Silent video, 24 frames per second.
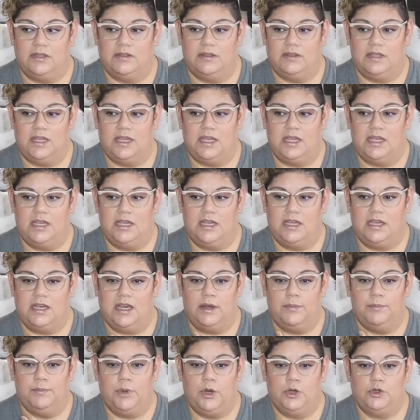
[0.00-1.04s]
the
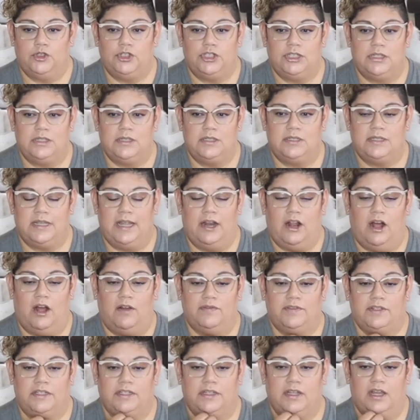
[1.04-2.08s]
emotions that
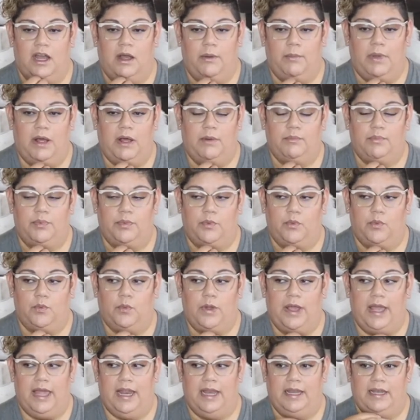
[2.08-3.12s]
often come up
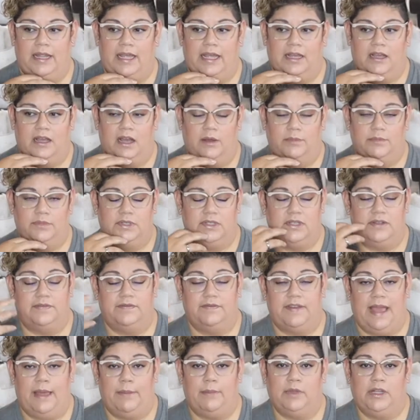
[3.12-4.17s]
when it comes to
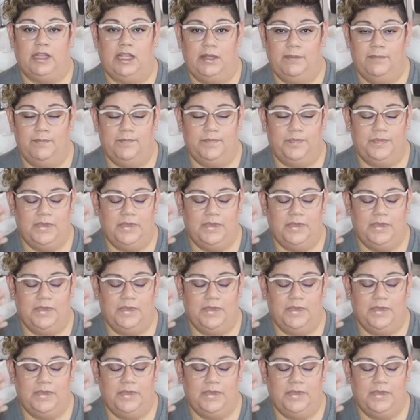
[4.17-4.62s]
family,